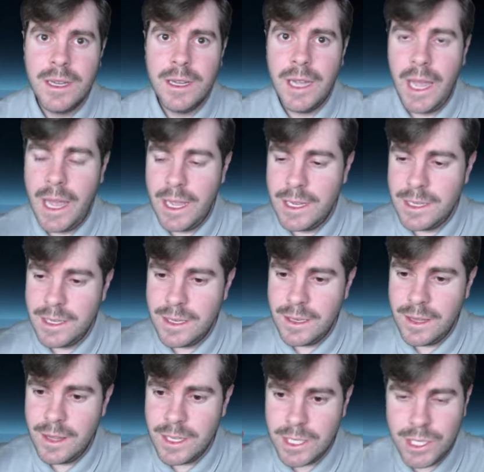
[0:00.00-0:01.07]
and
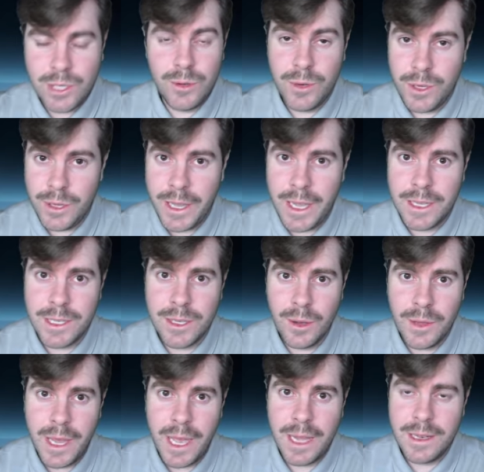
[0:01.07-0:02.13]
the sooner you guys know
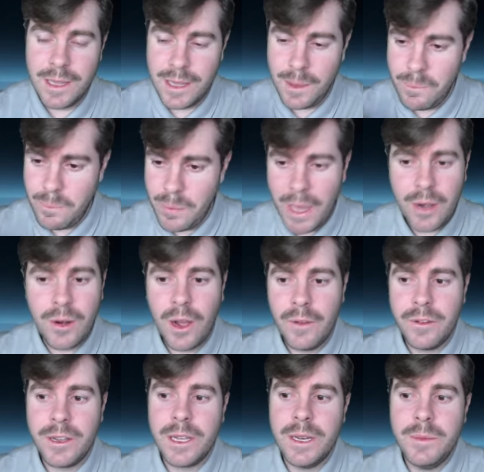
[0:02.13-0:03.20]
that, the better off
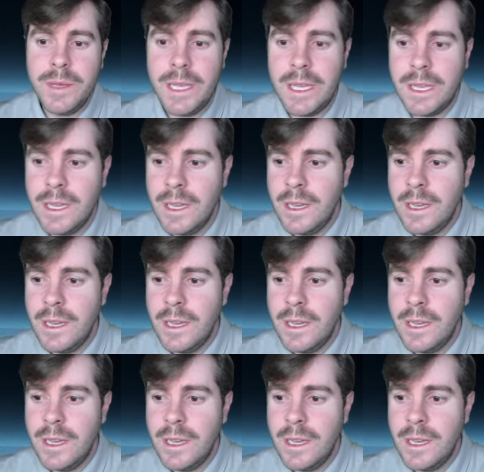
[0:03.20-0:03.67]
you're going to be,